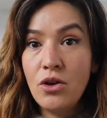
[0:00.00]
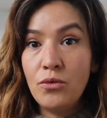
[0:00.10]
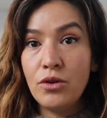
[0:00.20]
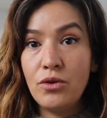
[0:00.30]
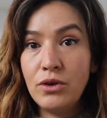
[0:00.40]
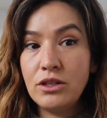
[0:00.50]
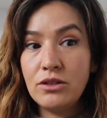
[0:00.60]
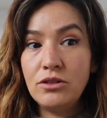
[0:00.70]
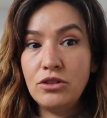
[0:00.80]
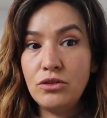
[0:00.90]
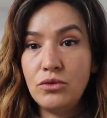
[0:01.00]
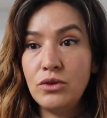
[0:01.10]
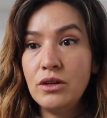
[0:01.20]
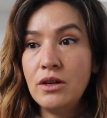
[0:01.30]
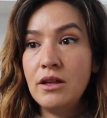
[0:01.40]
We're going to
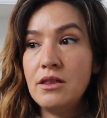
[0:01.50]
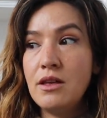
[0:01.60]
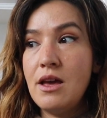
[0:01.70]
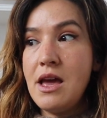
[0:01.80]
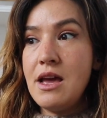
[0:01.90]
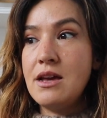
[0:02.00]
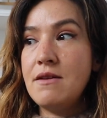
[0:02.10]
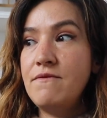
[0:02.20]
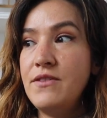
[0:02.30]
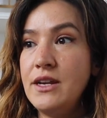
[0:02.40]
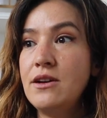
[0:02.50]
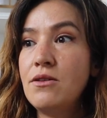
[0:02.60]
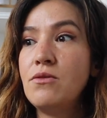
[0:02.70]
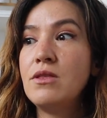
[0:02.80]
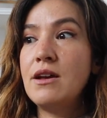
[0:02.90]
do a
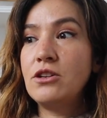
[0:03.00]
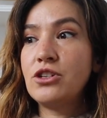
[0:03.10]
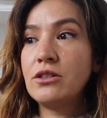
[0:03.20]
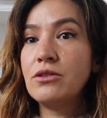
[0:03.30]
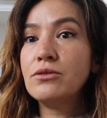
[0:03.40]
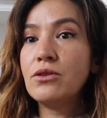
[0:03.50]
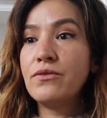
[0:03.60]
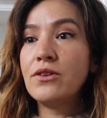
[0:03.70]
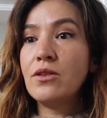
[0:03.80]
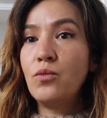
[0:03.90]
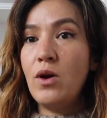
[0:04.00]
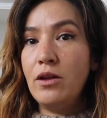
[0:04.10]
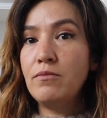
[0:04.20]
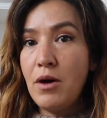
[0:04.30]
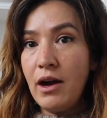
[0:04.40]
video that just goes over the
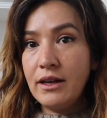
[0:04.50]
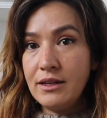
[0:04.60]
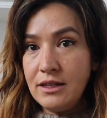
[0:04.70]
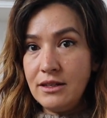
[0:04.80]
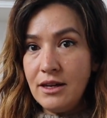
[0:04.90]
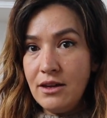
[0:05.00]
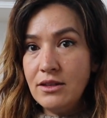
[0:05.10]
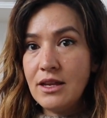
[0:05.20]
welt pocket details,